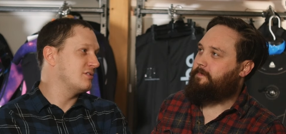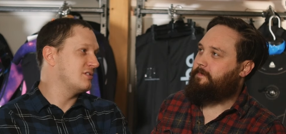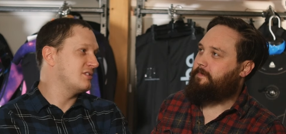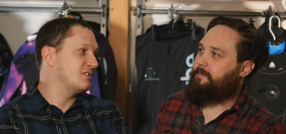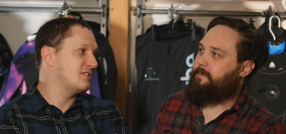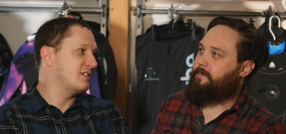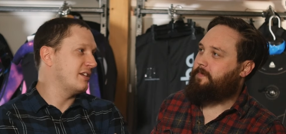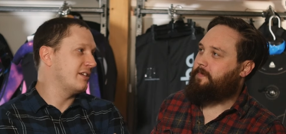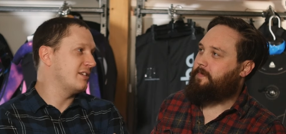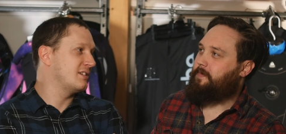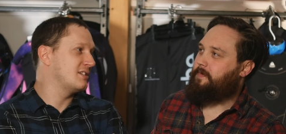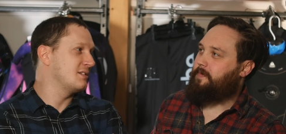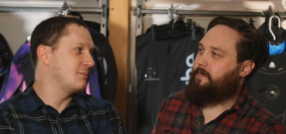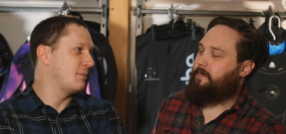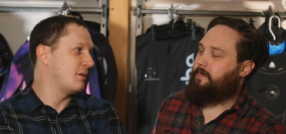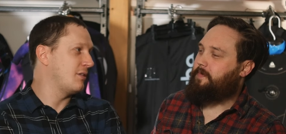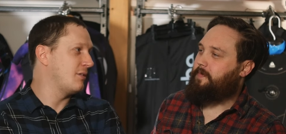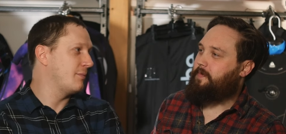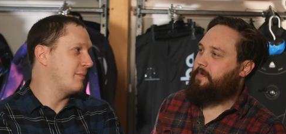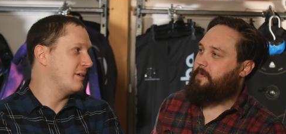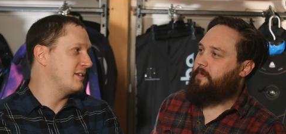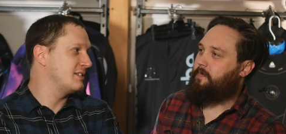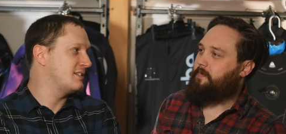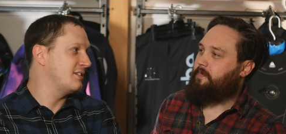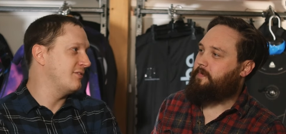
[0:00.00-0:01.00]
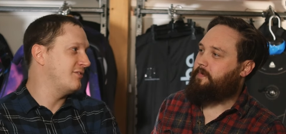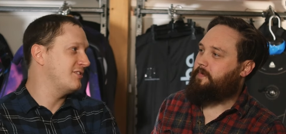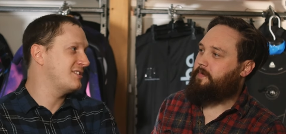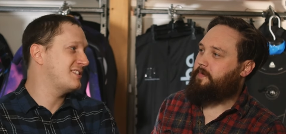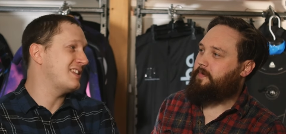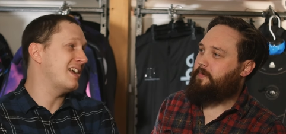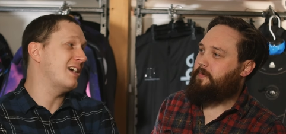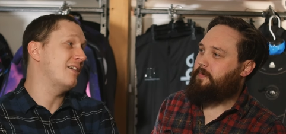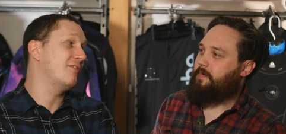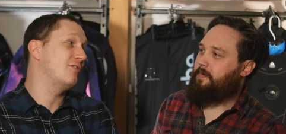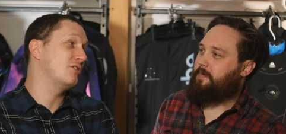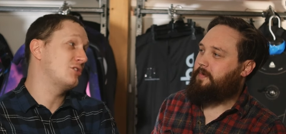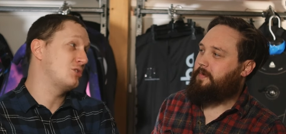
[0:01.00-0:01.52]
Speaker 1: and sink some other bits. If it's that
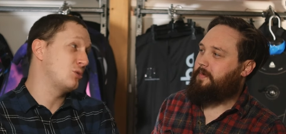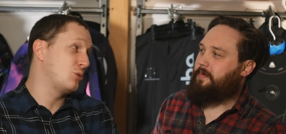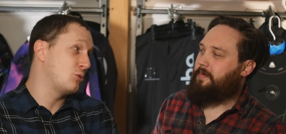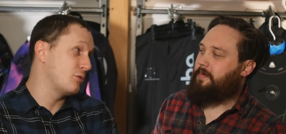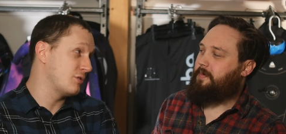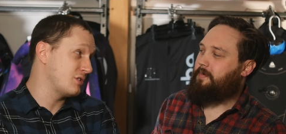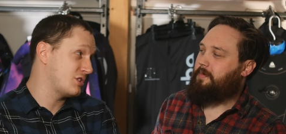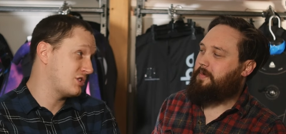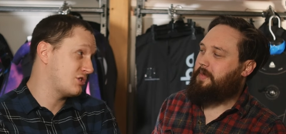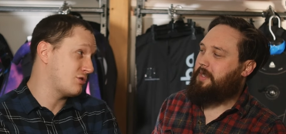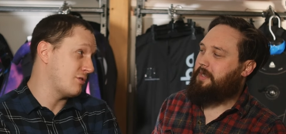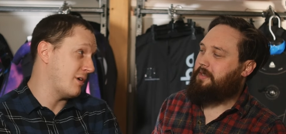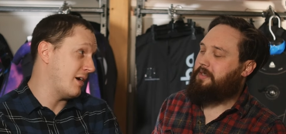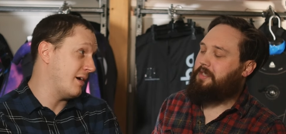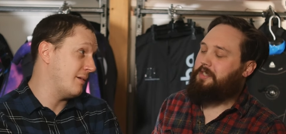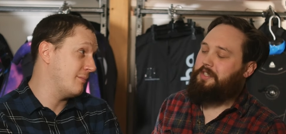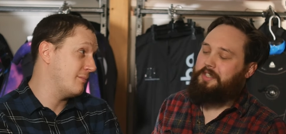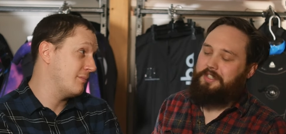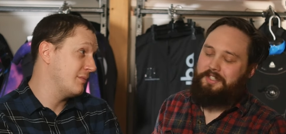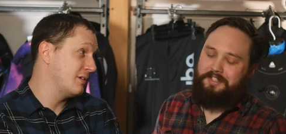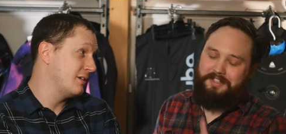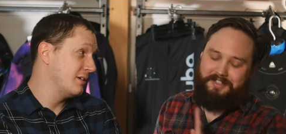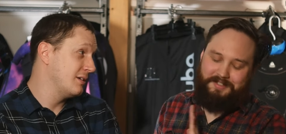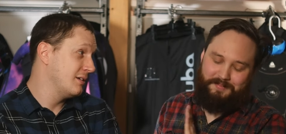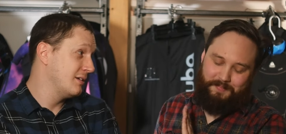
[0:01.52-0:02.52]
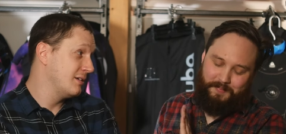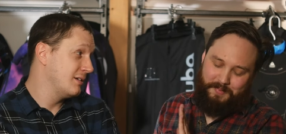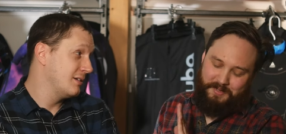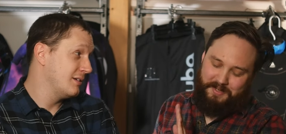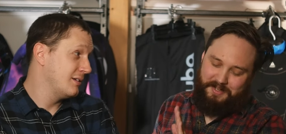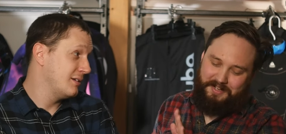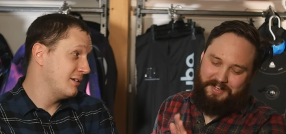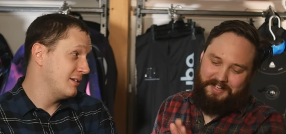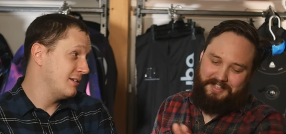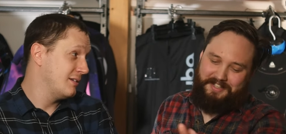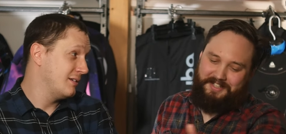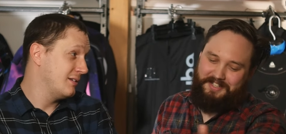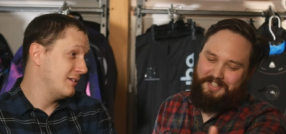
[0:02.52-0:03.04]
of a tourist trap, just just put
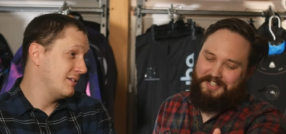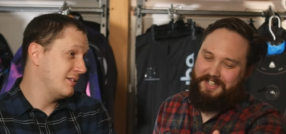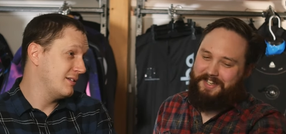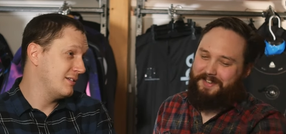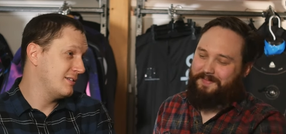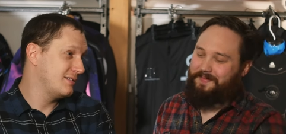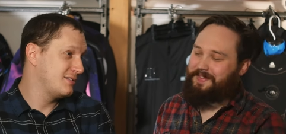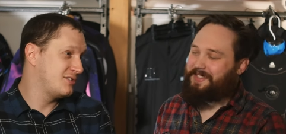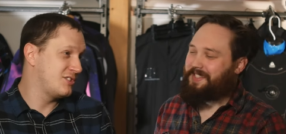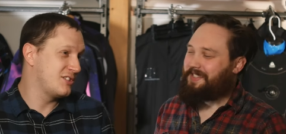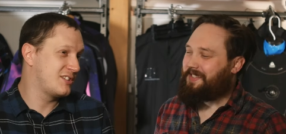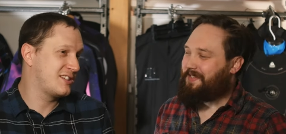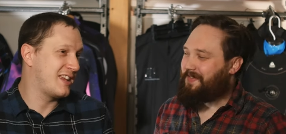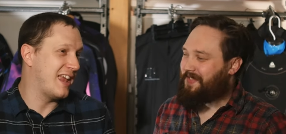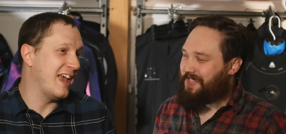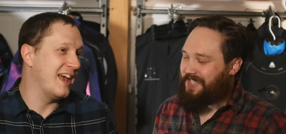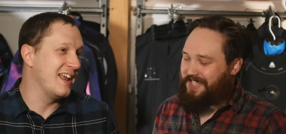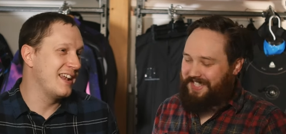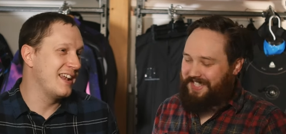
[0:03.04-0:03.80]
another ship. Just get